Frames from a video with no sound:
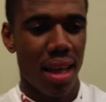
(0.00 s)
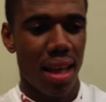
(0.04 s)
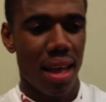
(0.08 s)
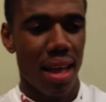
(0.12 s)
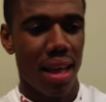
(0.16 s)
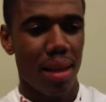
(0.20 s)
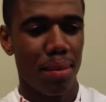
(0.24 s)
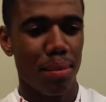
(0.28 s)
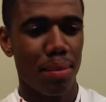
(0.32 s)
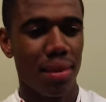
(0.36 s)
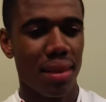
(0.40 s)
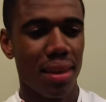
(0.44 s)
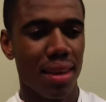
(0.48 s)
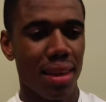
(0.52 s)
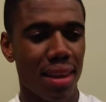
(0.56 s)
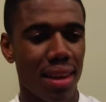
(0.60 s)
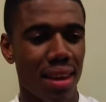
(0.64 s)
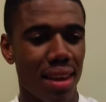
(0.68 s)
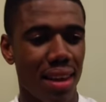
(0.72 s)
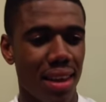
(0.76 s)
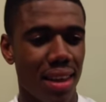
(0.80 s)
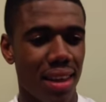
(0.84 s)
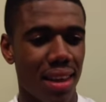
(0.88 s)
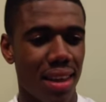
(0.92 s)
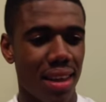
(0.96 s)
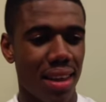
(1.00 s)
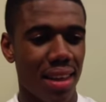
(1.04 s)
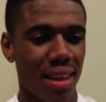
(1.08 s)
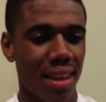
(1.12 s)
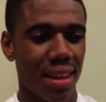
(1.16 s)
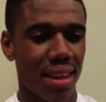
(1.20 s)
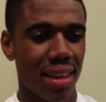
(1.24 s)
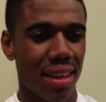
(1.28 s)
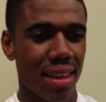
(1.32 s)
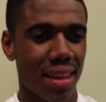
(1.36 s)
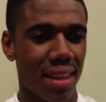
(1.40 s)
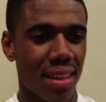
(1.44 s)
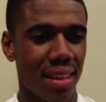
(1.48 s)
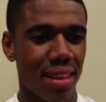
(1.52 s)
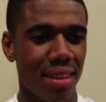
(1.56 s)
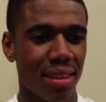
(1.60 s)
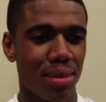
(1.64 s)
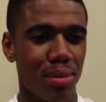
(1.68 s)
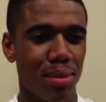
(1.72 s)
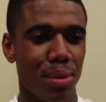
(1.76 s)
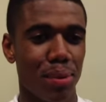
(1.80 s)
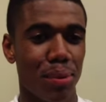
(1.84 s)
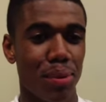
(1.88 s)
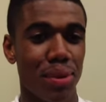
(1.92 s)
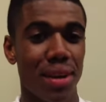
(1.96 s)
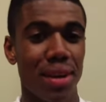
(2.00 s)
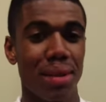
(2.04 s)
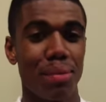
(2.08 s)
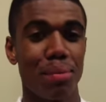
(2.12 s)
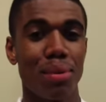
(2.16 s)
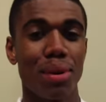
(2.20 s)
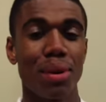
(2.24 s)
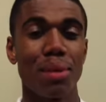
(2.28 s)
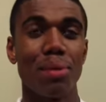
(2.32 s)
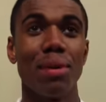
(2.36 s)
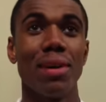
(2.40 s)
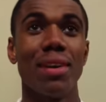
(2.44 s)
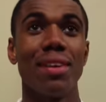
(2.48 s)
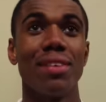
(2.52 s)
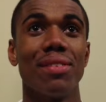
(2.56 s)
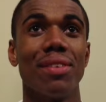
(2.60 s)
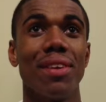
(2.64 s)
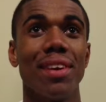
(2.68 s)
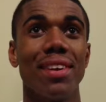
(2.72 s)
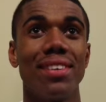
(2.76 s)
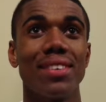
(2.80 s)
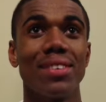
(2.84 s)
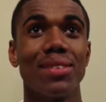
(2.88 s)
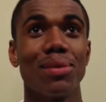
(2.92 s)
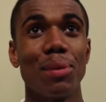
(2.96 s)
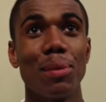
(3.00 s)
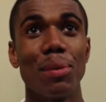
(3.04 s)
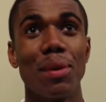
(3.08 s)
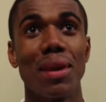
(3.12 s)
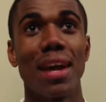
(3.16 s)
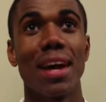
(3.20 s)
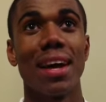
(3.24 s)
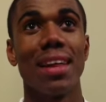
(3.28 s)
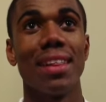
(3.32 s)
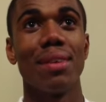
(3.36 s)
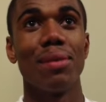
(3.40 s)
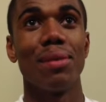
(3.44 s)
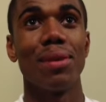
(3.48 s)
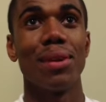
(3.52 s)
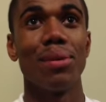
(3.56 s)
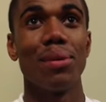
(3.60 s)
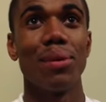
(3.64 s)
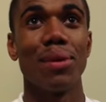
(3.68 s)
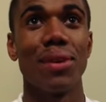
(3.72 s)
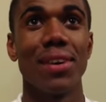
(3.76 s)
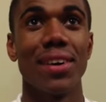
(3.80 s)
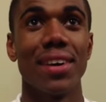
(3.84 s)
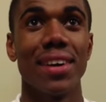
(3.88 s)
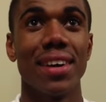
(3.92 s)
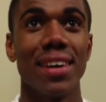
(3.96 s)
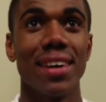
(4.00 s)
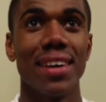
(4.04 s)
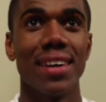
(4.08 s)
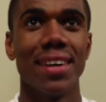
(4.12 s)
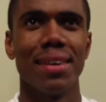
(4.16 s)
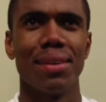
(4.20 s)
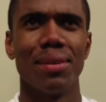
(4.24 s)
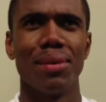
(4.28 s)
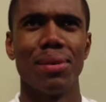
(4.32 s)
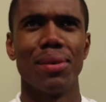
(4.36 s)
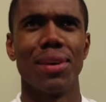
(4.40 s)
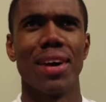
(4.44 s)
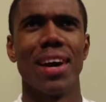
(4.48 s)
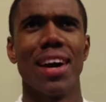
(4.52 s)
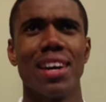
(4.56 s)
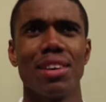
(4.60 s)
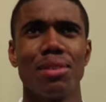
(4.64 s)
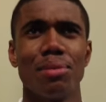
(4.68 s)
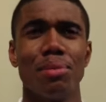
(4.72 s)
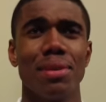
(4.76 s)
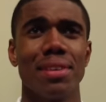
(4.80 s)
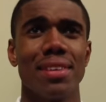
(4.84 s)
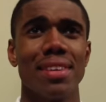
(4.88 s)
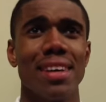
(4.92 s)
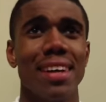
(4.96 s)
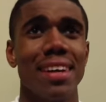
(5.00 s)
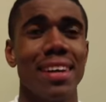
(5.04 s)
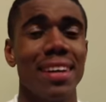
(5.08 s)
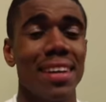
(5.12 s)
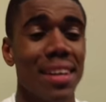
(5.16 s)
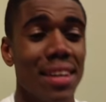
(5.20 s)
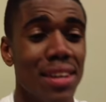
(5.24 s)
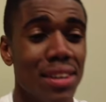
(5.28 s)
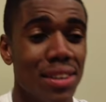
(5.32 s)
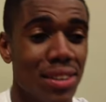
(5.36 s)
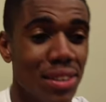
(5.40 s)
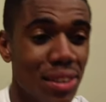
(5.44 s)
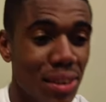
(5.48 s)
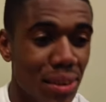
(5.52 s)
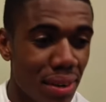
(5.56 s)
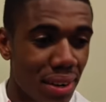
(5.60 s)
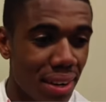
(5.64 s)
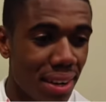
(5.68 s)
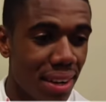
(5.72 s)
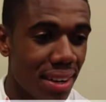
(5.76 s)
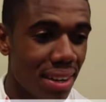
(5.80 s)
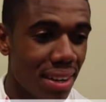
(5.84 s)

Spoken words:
I mean, this week we did pretty well when we got there. We were 100%. So,